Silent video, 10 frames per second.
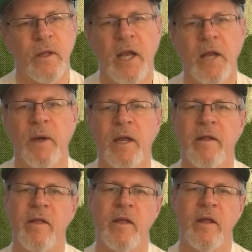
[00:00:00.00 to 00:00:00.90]
Anyway,
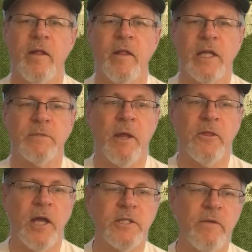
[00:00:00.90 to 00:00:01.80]
that's my
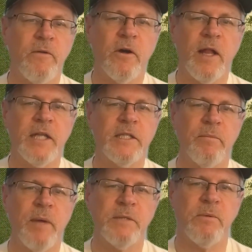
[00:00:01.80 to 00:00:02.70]
thoughts on Fall
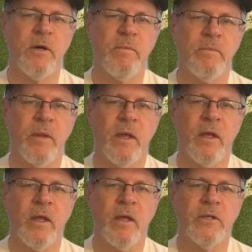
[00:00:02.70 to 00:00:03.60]
Classic Baseball.
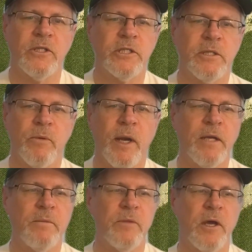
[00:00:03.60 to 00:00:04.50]
Just some
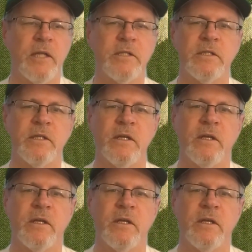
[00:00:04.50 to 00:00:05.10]
random thoughts.